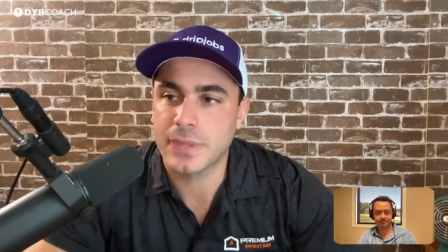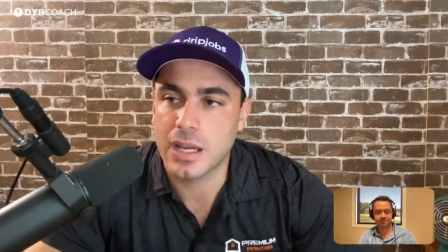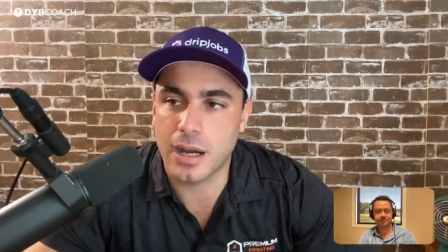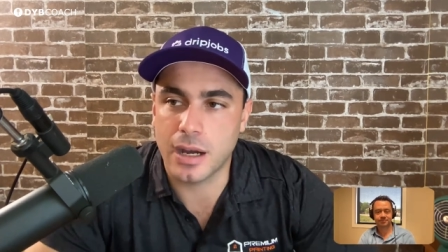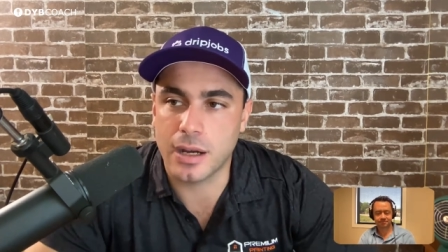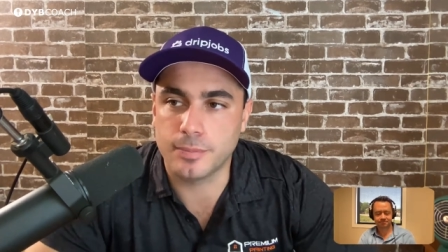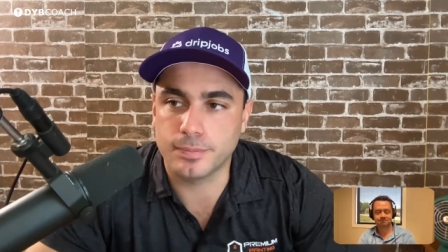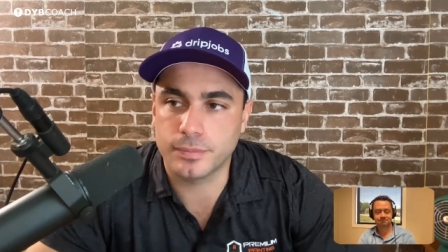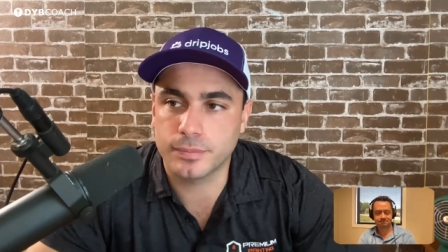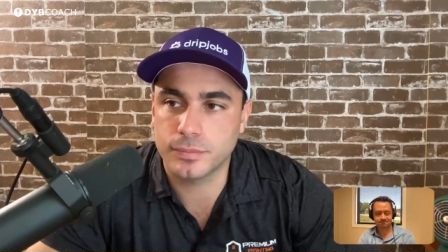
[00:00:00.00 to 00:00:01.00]

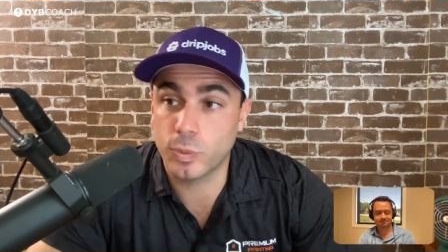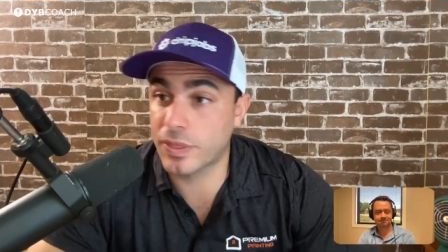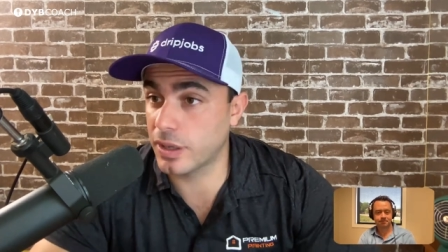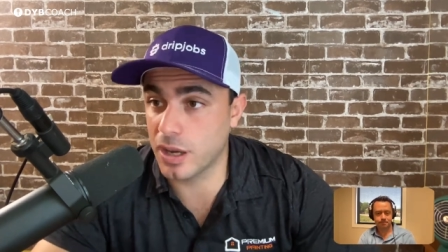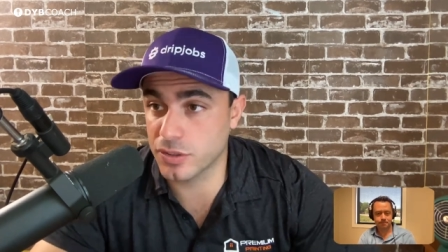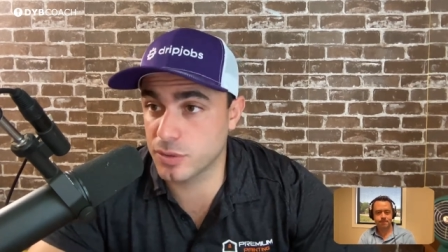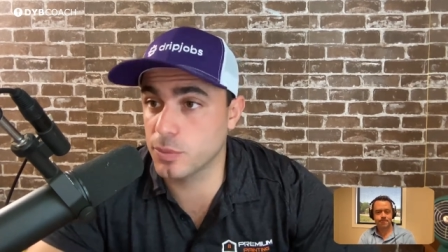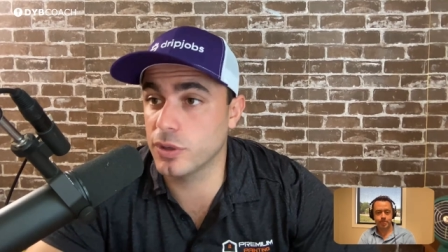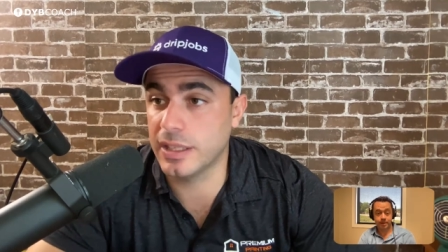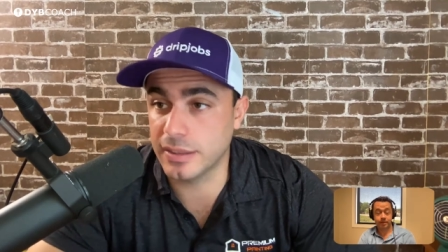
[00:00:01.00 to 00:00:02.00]
um, with the
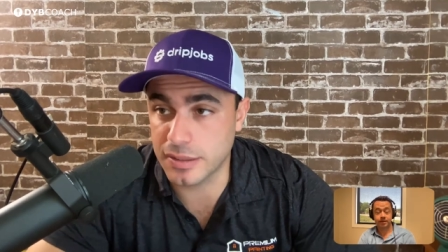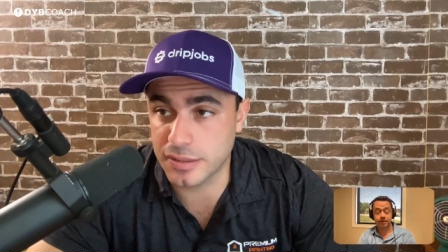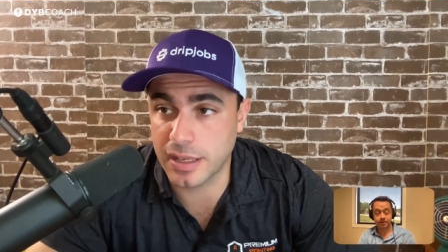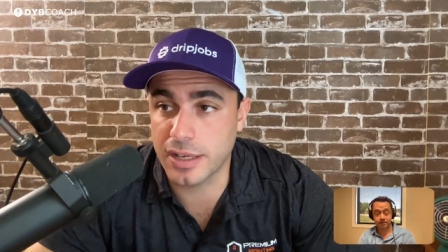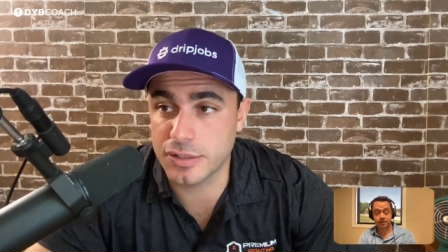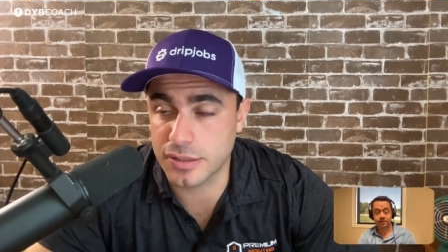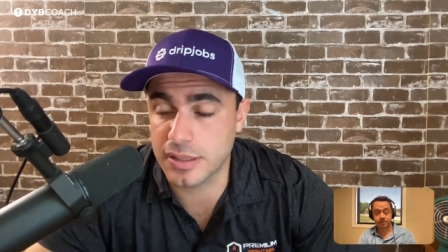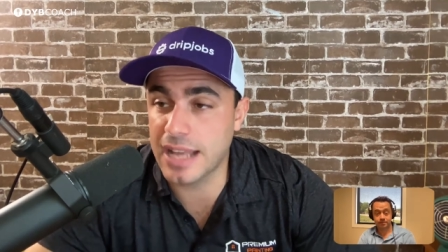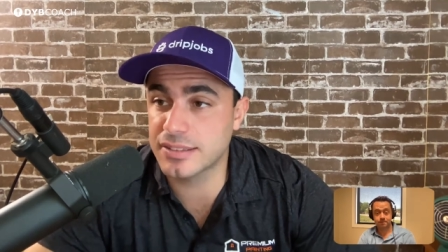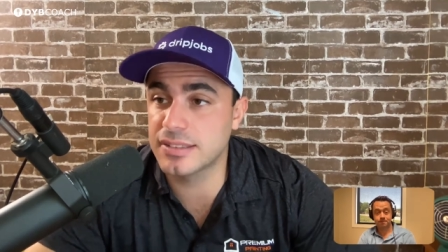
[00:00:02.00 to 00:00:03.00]
customer in these stages, and
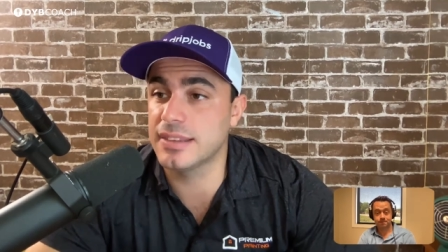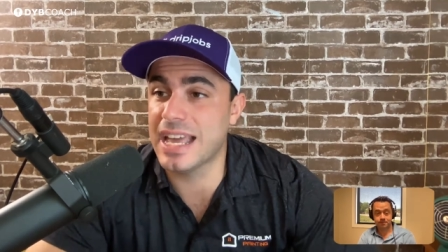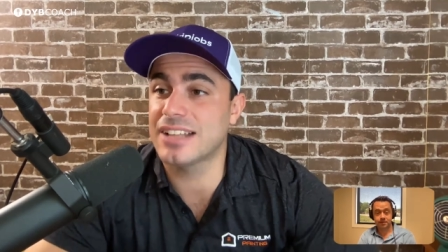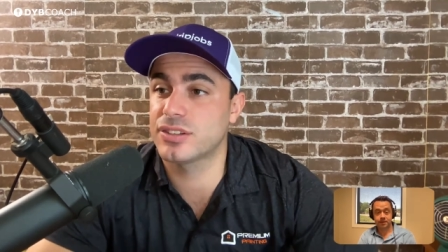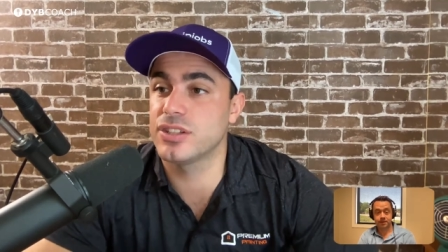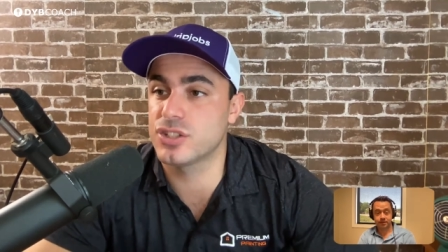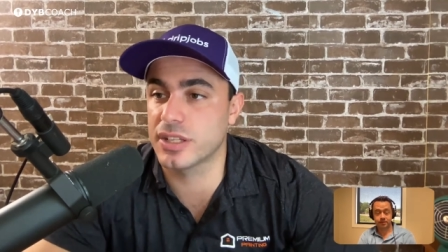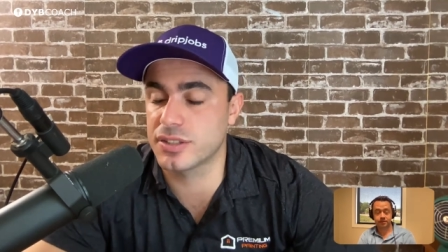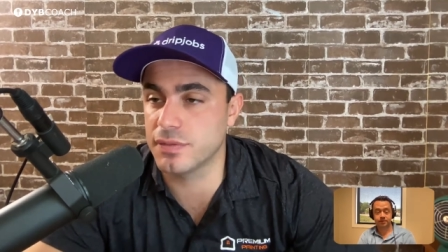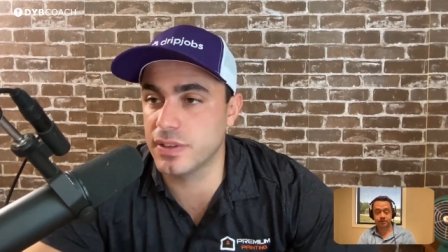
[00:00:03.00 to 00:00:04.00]
that's the, that's the
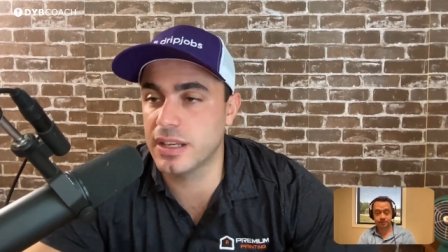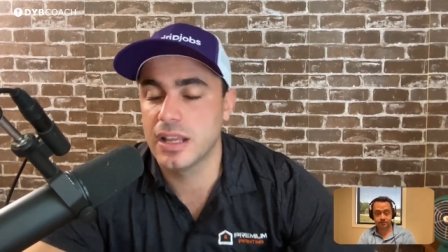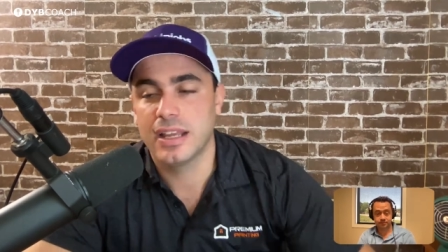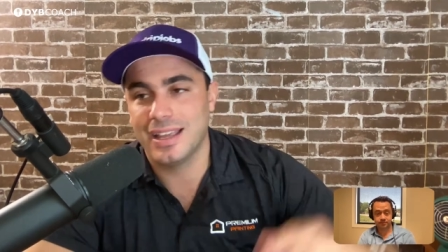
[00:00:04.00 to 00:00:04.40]
gist of it.